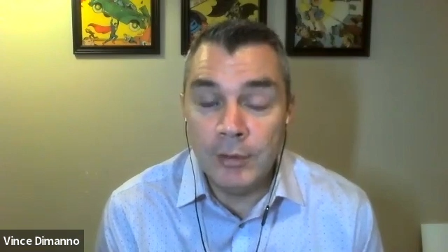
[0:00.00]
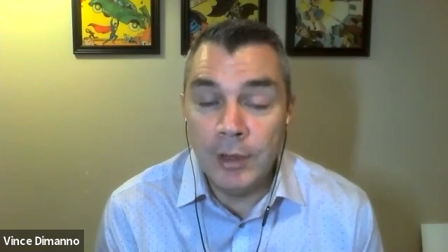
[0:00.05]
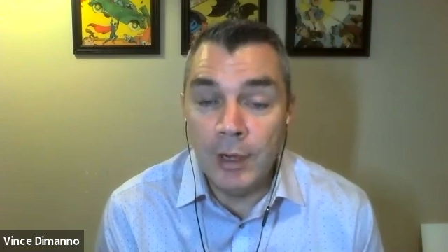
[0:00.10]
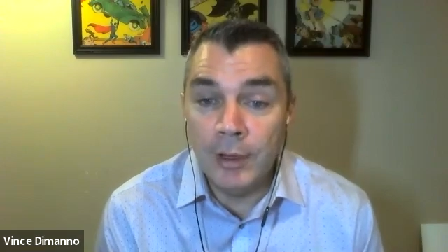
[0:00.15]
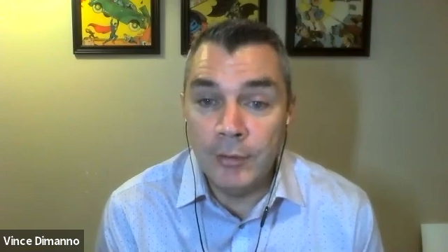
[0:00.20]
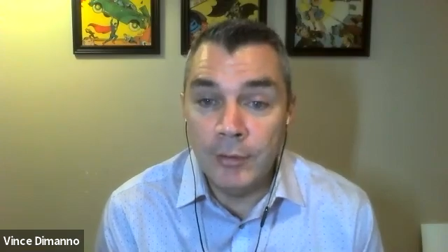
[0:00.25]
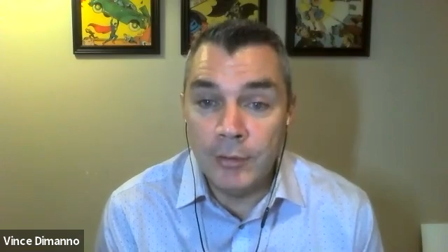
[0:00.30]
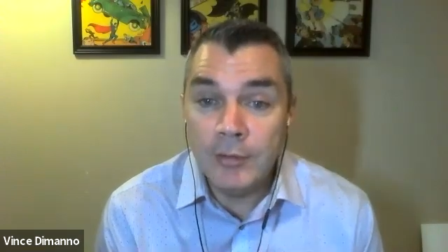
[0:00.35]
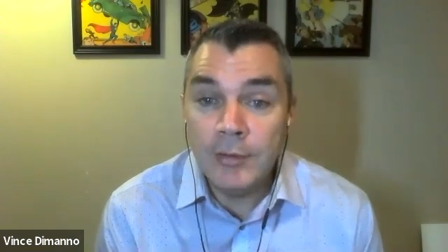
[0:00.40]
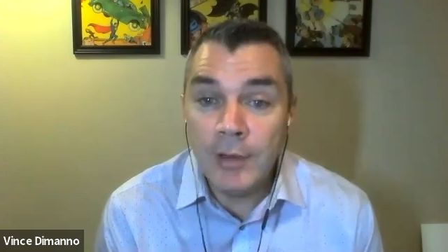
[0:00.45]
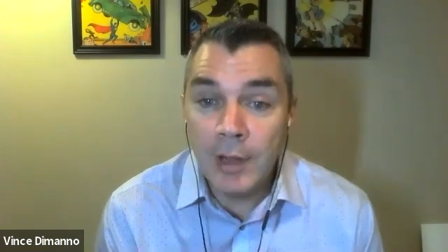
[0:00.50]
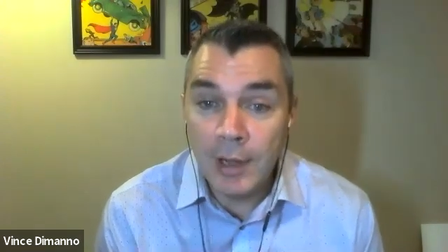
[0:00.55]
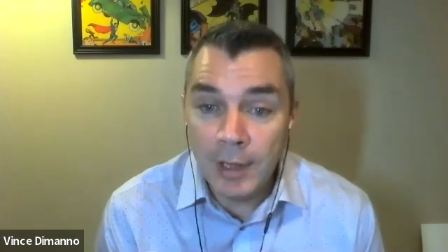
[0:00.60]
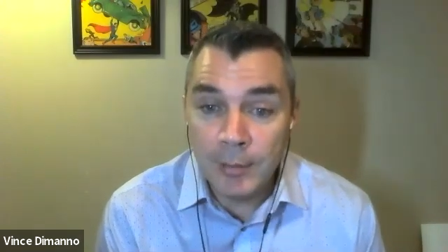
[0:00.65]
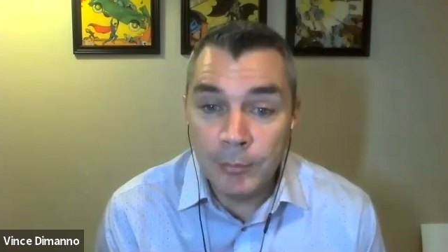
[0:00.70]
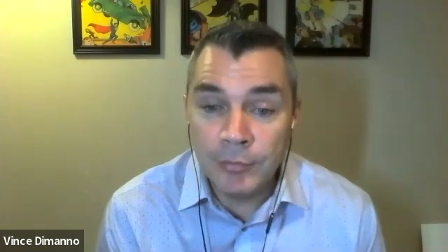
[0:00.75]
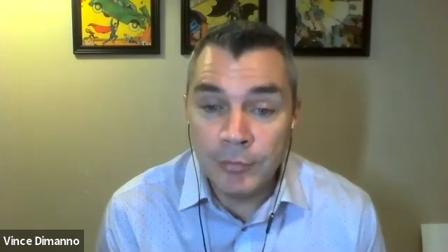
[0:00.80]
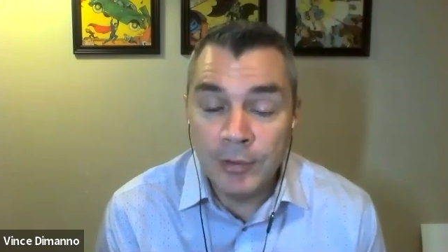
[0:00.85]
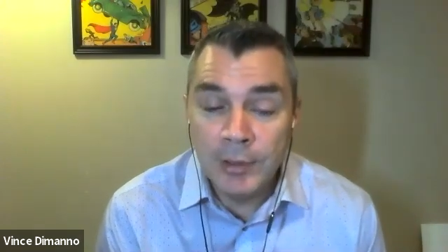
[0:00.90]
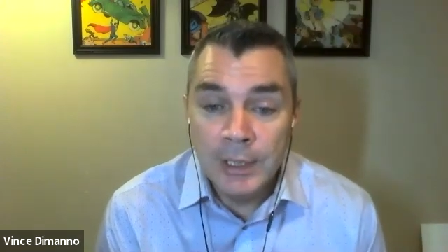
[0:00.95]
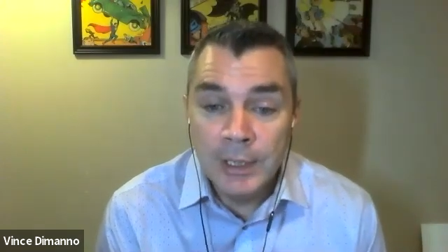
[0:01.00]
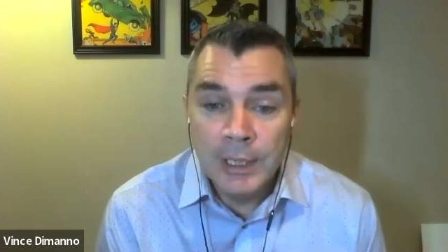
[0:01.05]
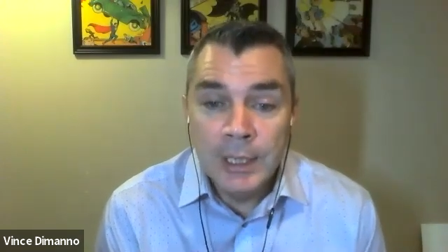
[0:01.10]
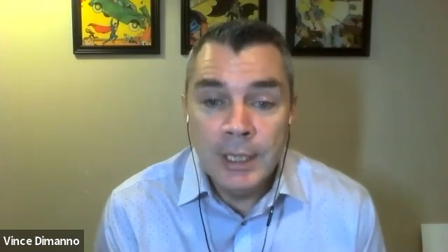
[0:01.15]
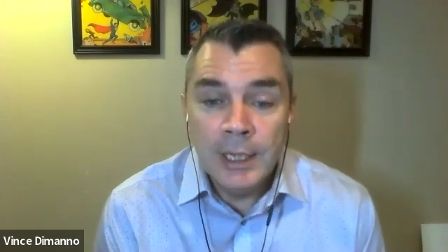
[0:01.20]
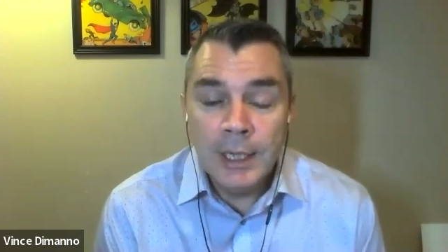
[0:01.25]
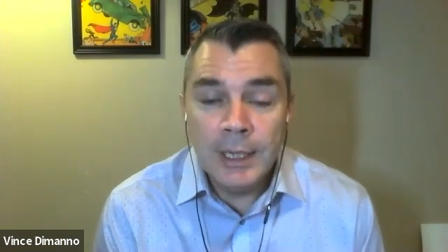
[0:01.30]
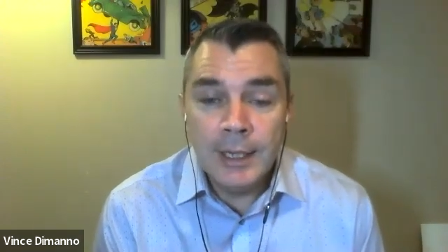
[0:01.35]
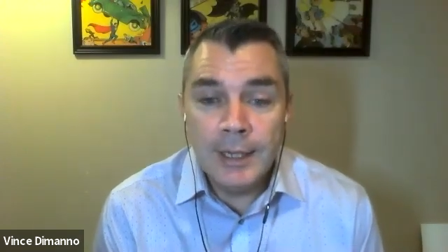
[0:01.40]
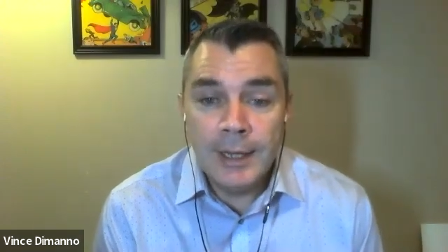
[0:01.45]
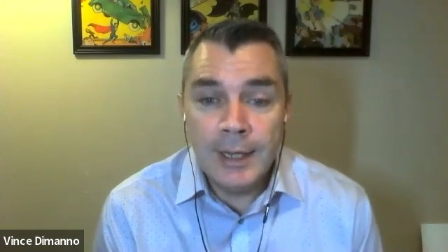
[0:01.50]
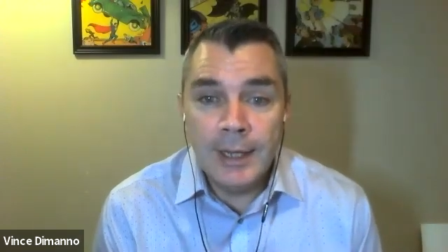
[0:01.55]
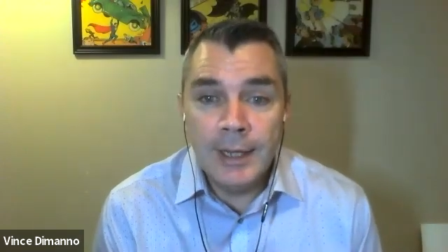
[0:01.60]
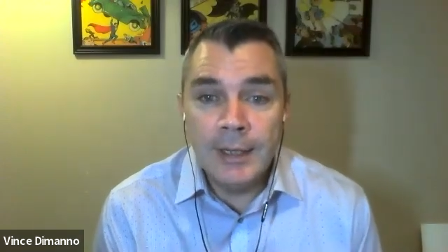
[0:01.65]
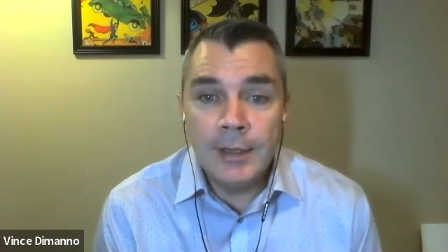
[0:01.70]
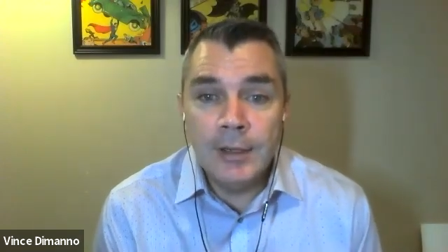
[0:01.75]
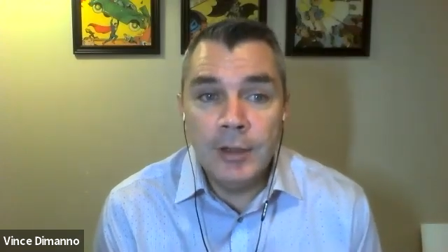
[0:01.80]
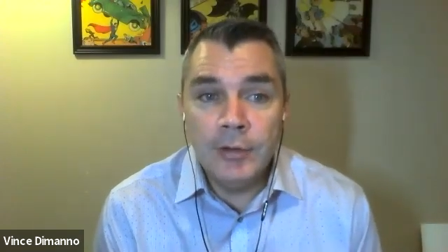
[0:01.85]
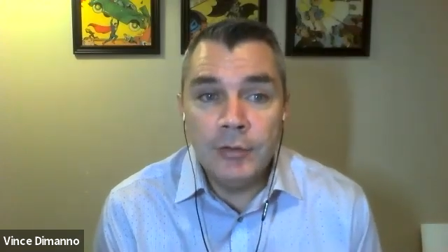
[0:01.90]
100 times. And